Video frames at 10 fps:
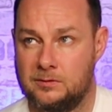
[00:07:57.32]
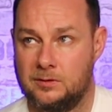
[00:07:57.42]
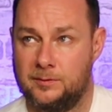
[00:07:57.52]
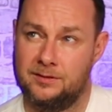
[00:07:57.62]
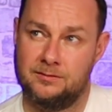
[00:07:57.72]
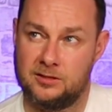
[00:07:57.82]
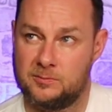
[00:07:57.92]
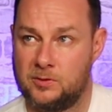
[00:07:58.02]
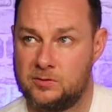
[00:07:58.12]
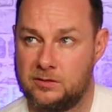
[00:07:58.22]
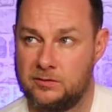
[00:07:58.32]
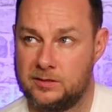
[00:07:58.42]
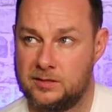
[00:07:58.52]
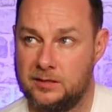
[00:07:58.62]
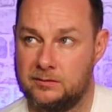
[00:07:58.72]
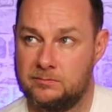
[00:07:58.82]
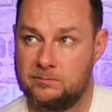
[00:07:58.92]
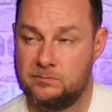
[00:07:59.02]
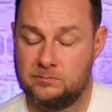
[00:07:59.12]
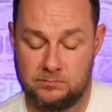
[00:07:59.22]
I mean, I suppose they could have said
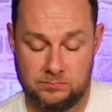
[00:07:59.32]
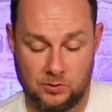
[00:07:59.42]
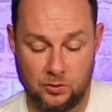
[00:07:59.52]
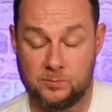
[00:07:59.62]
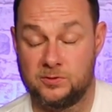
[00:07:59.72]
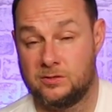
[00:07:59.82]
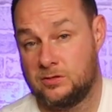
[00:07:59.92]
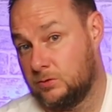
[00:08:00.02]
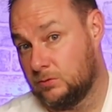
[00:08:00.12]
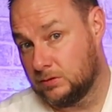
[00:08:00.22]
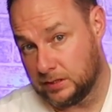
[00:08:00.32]
up to 2